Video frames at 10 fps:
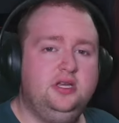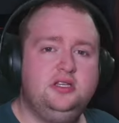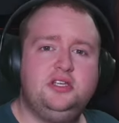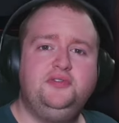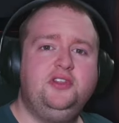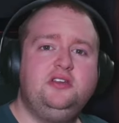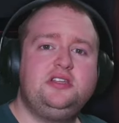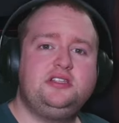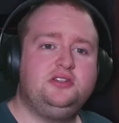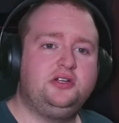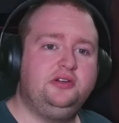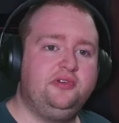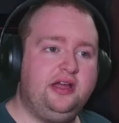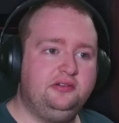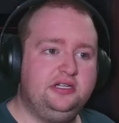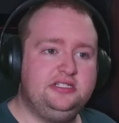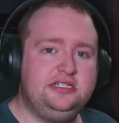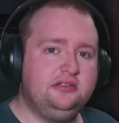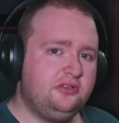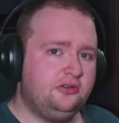So for those that stuck around and
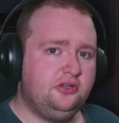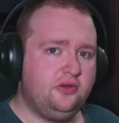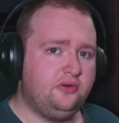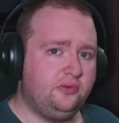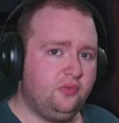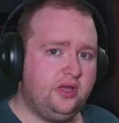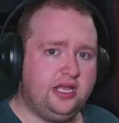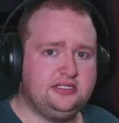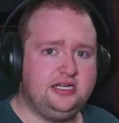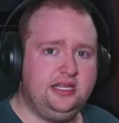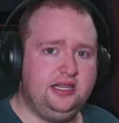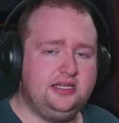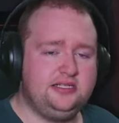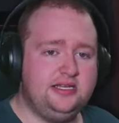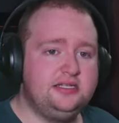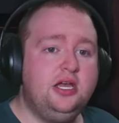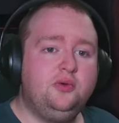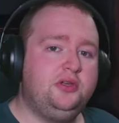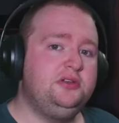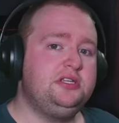still don't know what exactly this is,
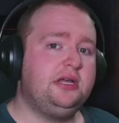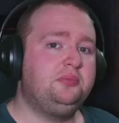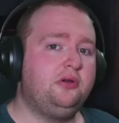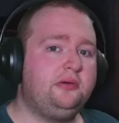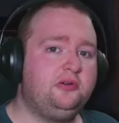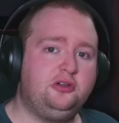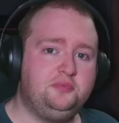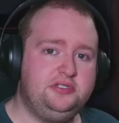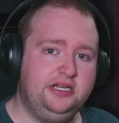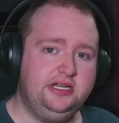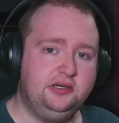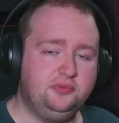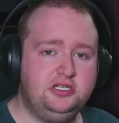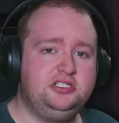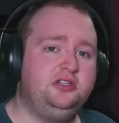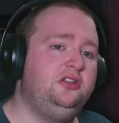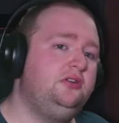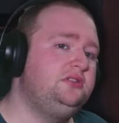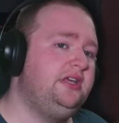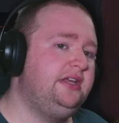we're using a program called Obsidian, which is a
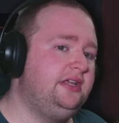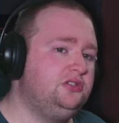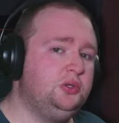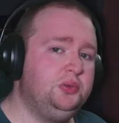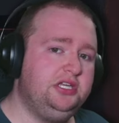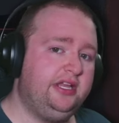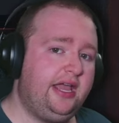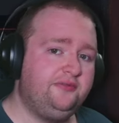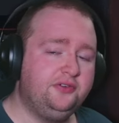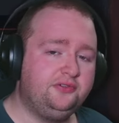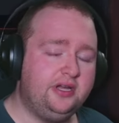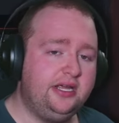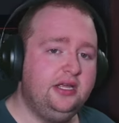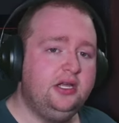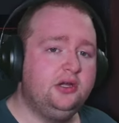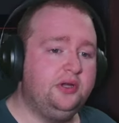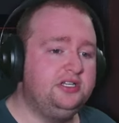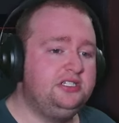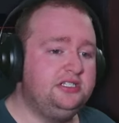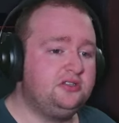note-taking tool which you can get for free,
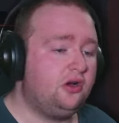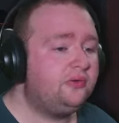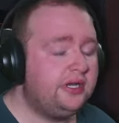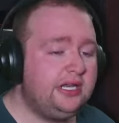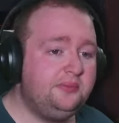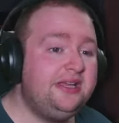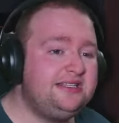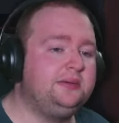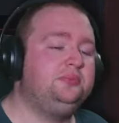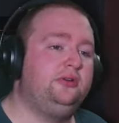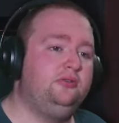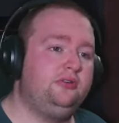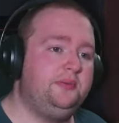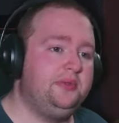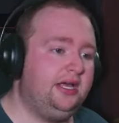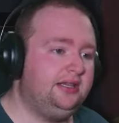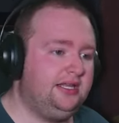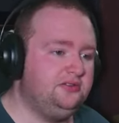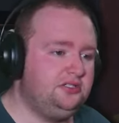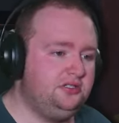which is already an amazing program that
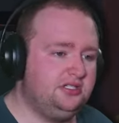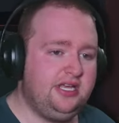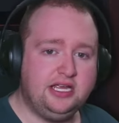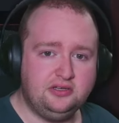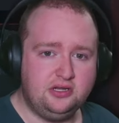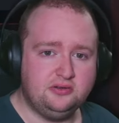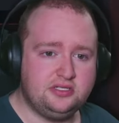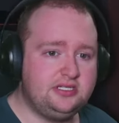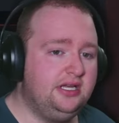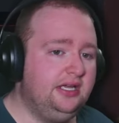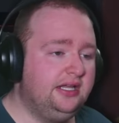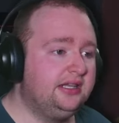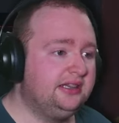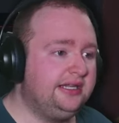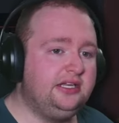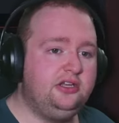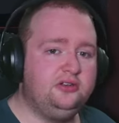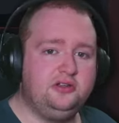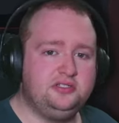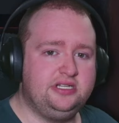allows you to take notes, link your
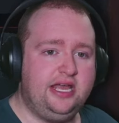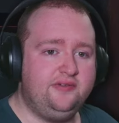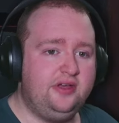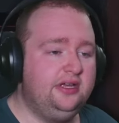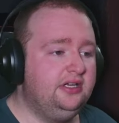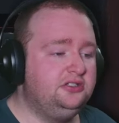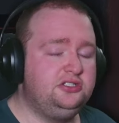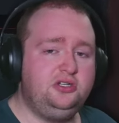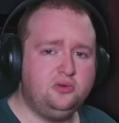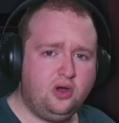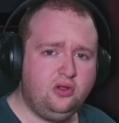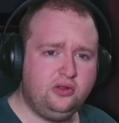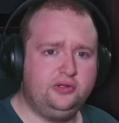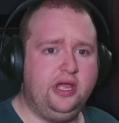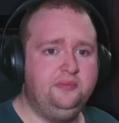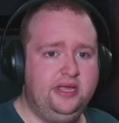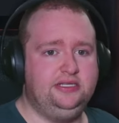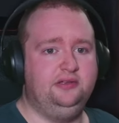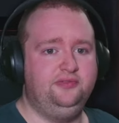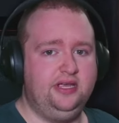notes together, just do all
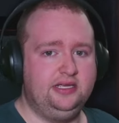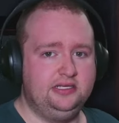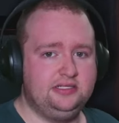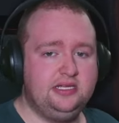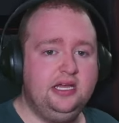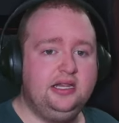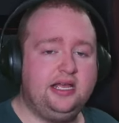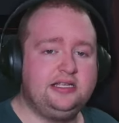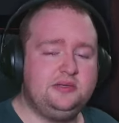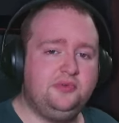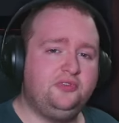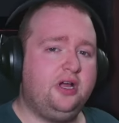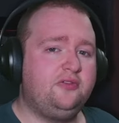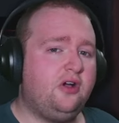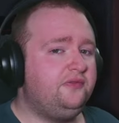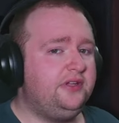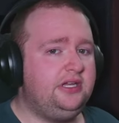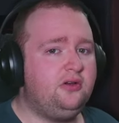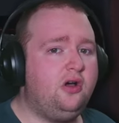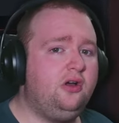amazing things. Like I said before, I've got a
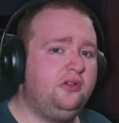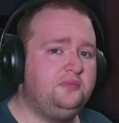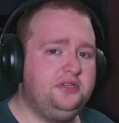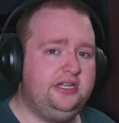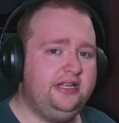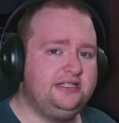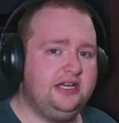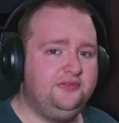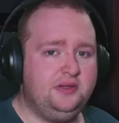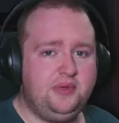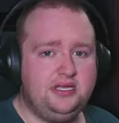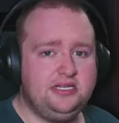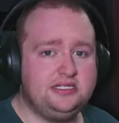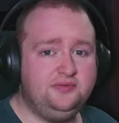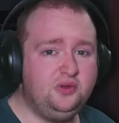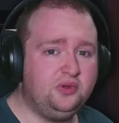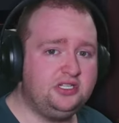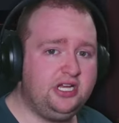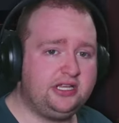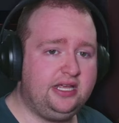video on Obsidian itself and the basics if you
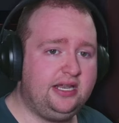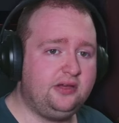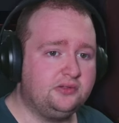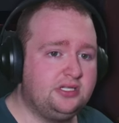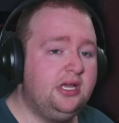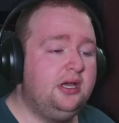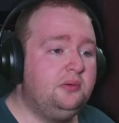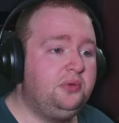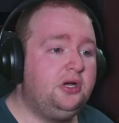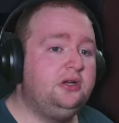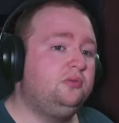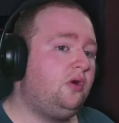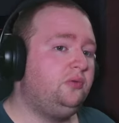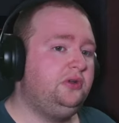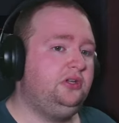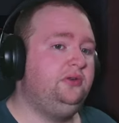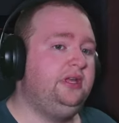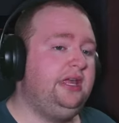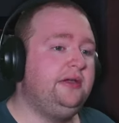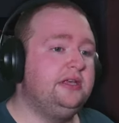want to check that out. But what we're doing
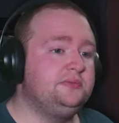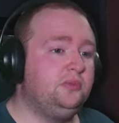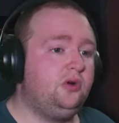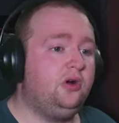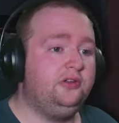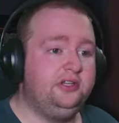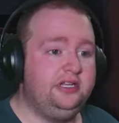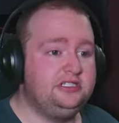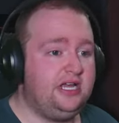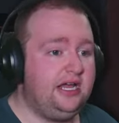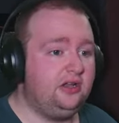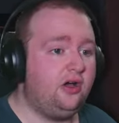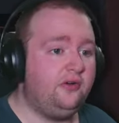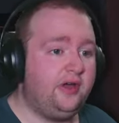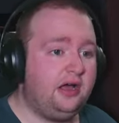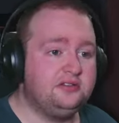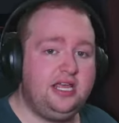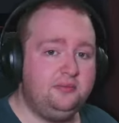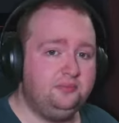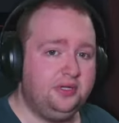here is more on the side of our
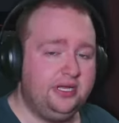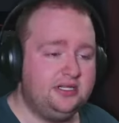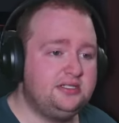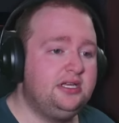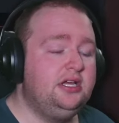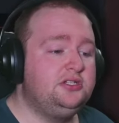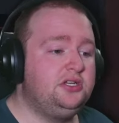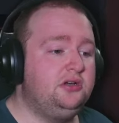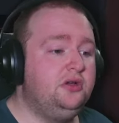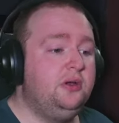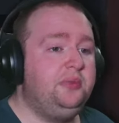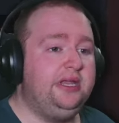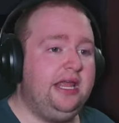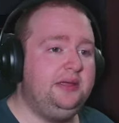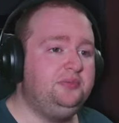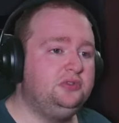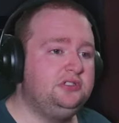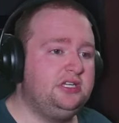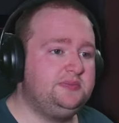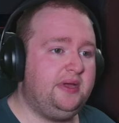templates. So being able
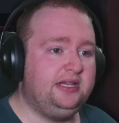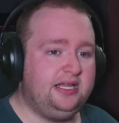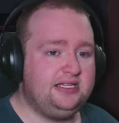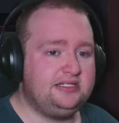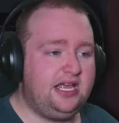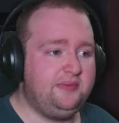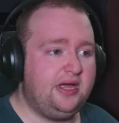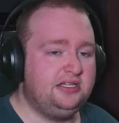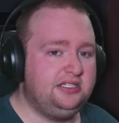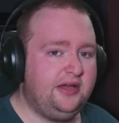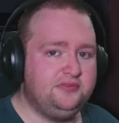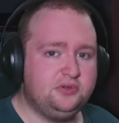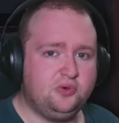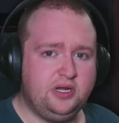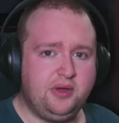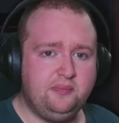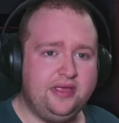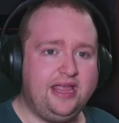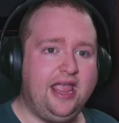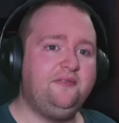to spend less time actually having to worry about
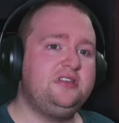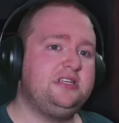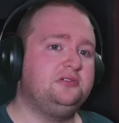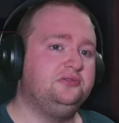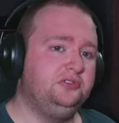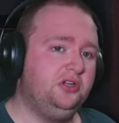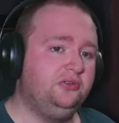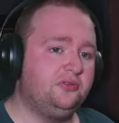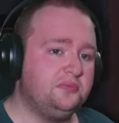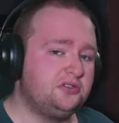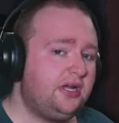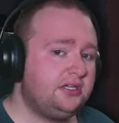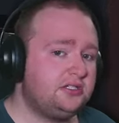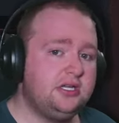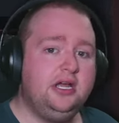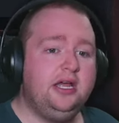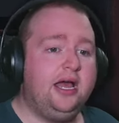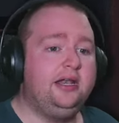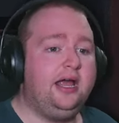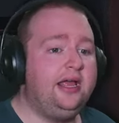making every single note from scratch.
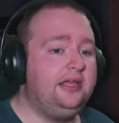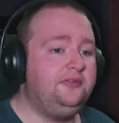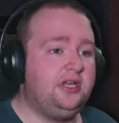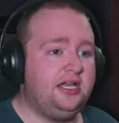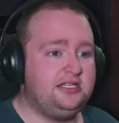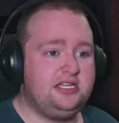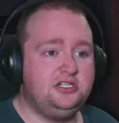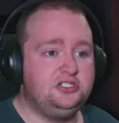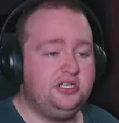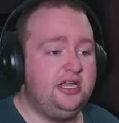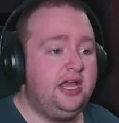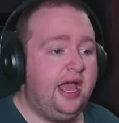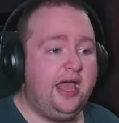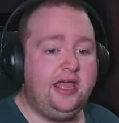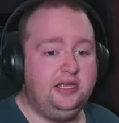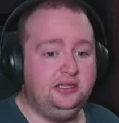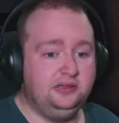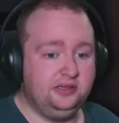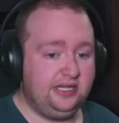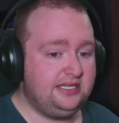And I give you guys essentially a
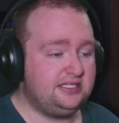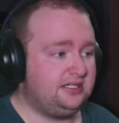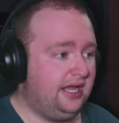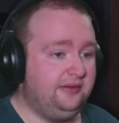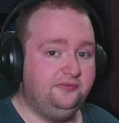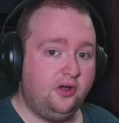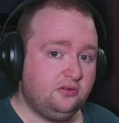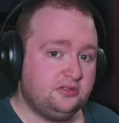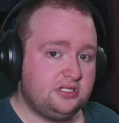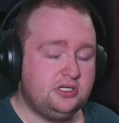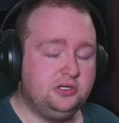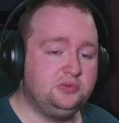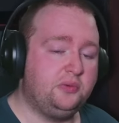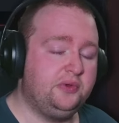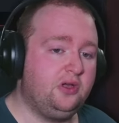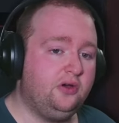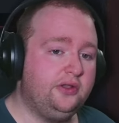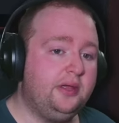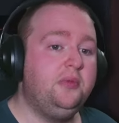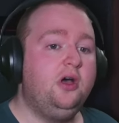list, a vault is what we call
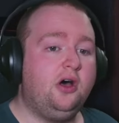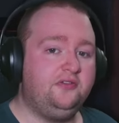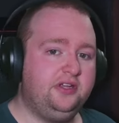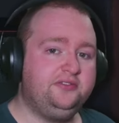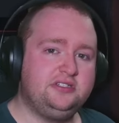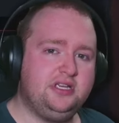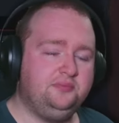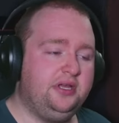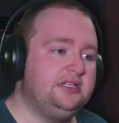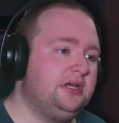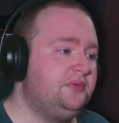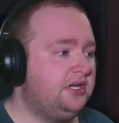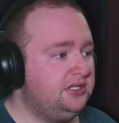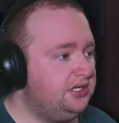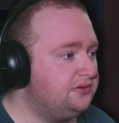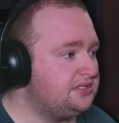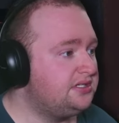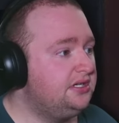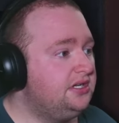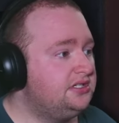them, of different templates that we can
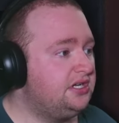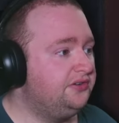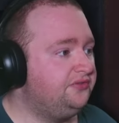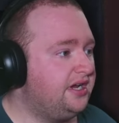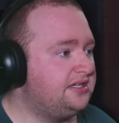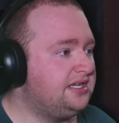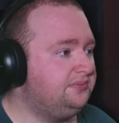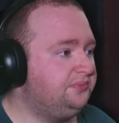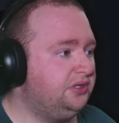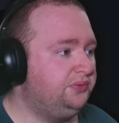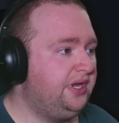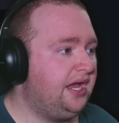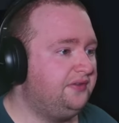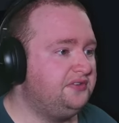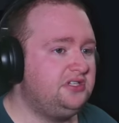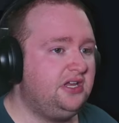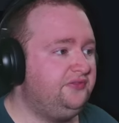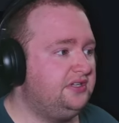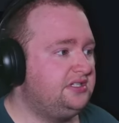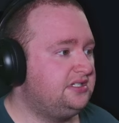use. So for example, we have
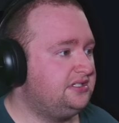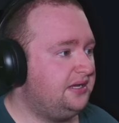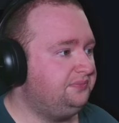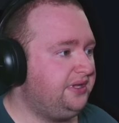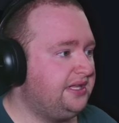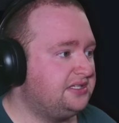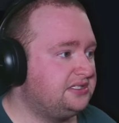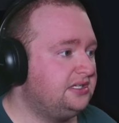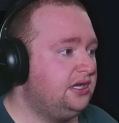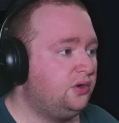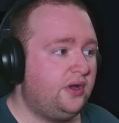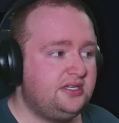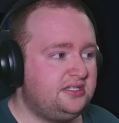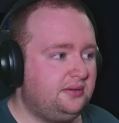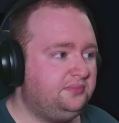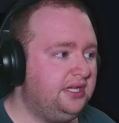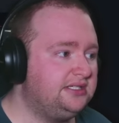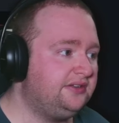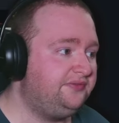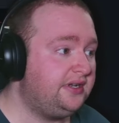service templates, quest templates,
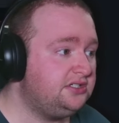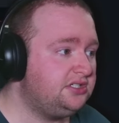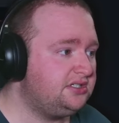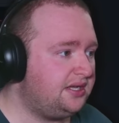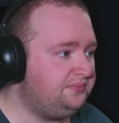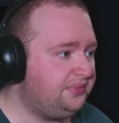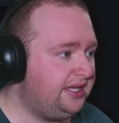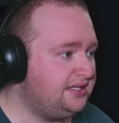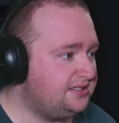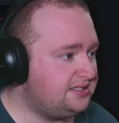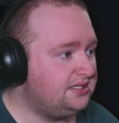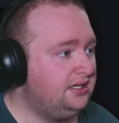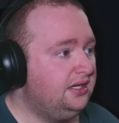adventure templates.